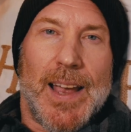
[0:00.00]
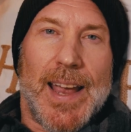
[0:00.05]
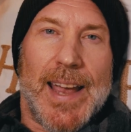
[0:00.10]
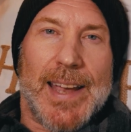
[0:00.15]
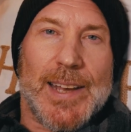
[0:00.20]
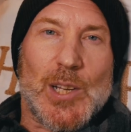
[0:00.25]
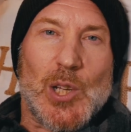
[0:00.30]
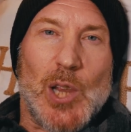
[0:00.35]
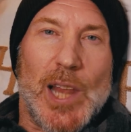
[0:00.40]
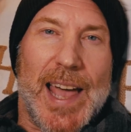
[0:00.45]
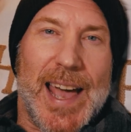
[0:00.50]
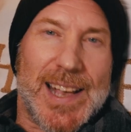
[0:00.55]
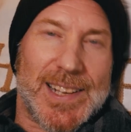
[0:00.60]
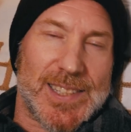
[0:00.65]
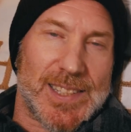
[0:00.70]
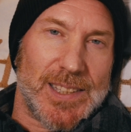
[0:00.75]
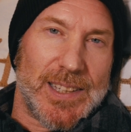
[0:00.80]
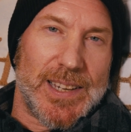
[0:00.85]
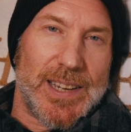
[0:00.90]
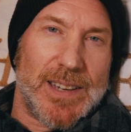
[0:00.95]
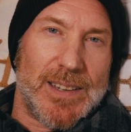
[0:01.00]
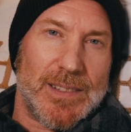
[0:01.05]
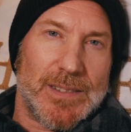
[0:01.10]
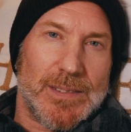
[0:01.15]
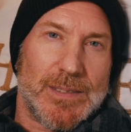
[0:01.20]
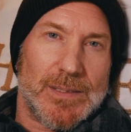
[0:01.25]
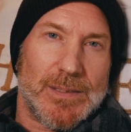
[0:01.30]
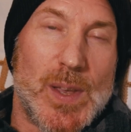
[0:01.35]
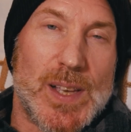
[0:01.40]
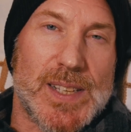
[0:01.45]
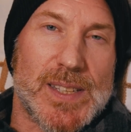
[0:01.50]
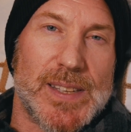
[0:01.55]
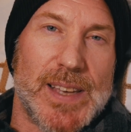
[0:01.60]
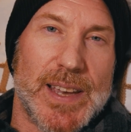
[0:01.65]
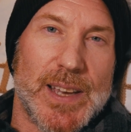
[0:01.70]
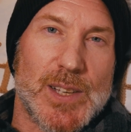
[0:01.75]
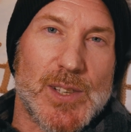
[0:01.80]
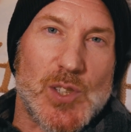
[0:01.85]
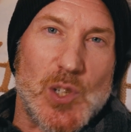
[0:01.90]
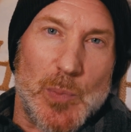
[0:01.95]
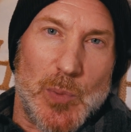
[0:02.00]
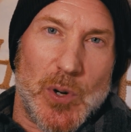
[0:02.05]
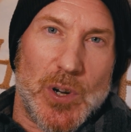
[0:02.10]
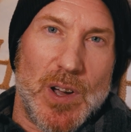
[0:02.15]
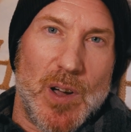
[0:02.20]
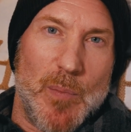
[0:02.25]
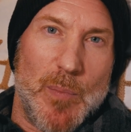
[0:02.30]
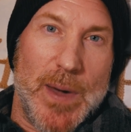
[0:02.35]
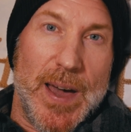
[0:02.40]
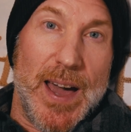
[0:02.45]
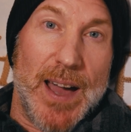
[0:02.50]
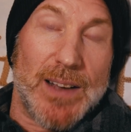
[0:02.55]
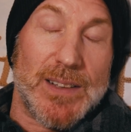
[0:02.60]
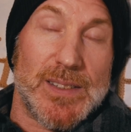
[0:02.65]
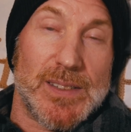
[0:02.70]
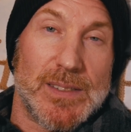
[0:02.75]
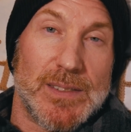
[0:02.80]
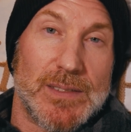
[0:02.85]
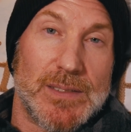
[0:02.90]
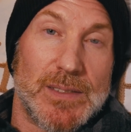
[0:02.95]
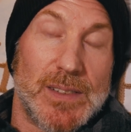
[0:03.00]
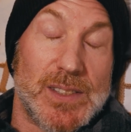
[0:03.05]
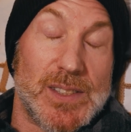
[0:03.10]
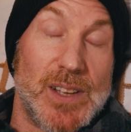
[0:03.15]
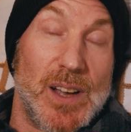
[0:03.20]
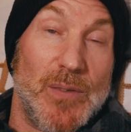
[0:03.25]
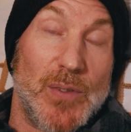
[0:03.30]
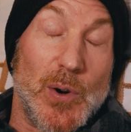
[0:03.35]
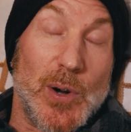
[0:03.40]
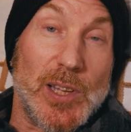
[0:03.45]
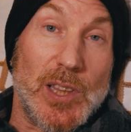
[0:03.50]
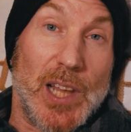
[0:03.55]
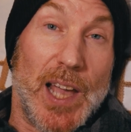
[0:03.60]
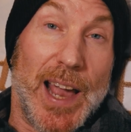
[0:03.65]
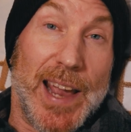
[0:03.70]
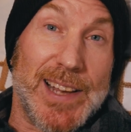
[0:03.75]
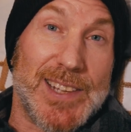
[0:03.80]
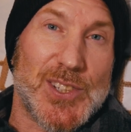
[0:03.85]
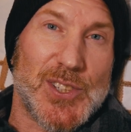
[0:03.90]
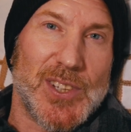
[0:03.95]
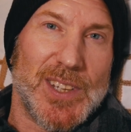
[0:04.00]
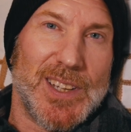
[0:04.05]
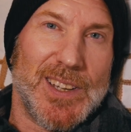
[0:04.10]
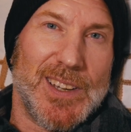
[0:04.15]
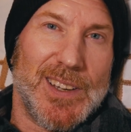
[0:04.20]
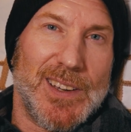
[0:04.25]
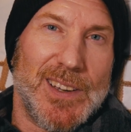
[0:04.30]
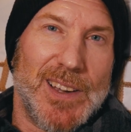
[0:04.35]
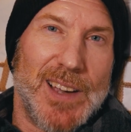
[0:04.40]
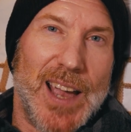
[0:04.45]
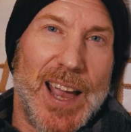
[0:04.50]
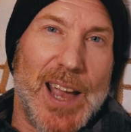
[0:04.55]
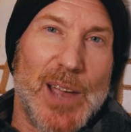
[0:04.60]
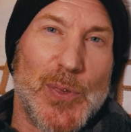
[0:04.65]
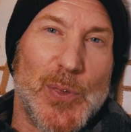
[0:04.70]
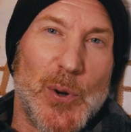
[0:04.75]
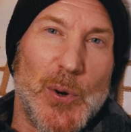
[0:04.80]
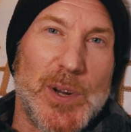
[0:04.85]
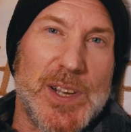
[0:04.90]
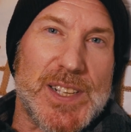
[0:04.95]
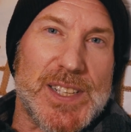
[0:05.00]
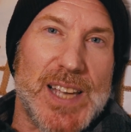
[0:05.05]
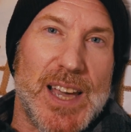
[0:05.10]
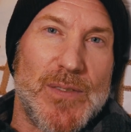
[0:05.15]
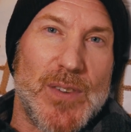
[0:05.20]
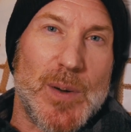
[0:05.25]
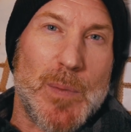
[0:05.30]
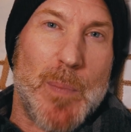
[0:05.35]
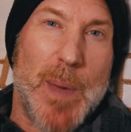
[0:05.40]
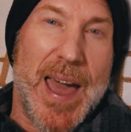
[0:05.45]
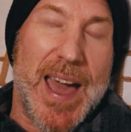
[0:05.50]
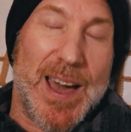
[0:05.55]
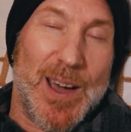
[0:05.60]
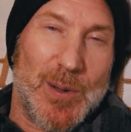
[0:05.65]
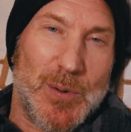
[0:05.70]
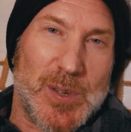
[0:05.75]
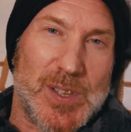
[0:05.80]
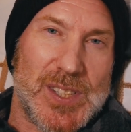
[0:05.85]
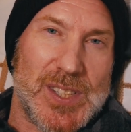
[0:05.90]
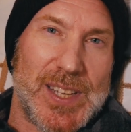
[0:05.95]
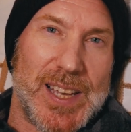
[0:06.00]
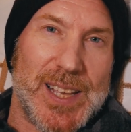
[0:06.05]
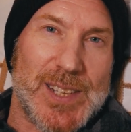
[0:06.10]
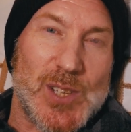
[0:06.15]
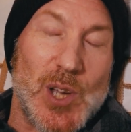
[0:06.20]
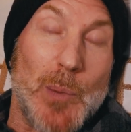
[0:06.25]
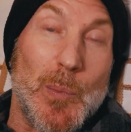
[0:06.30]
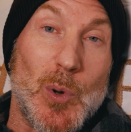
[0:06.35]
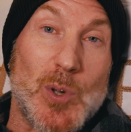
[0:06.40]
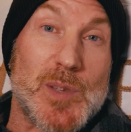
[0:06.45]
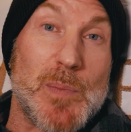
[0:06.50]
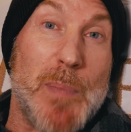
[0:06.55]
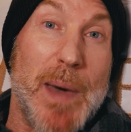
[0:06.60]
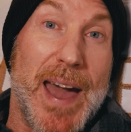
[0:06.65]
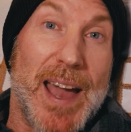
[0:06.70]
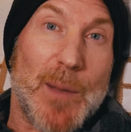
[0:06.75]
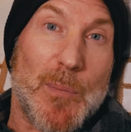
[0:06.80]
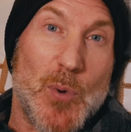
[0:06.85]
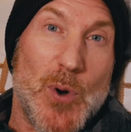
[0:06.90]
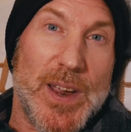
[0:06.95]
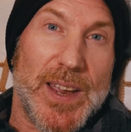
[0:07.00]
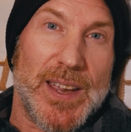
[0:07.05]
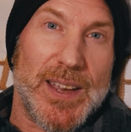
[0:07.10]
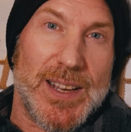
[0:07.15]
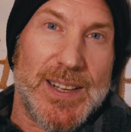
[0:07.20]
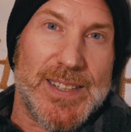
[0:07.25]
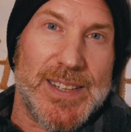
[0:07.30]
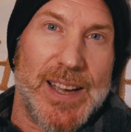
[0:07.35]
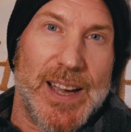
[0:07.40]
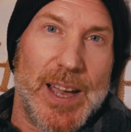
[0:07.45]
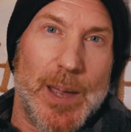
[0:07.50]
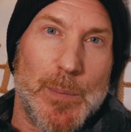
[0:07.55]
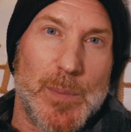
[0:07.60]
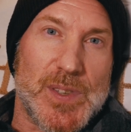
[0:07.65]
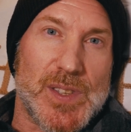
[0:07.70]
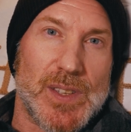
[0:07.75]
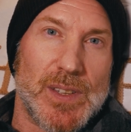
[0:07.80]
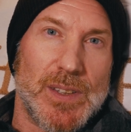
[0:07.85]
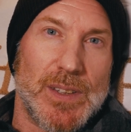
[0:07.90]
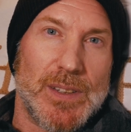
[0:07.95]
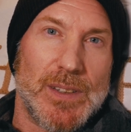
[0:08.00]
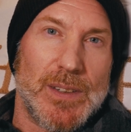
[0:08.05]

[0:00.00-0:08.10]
And lastly, this thing is super compact. It's not very light. At 37 pounds, it's almost back-breaking at times.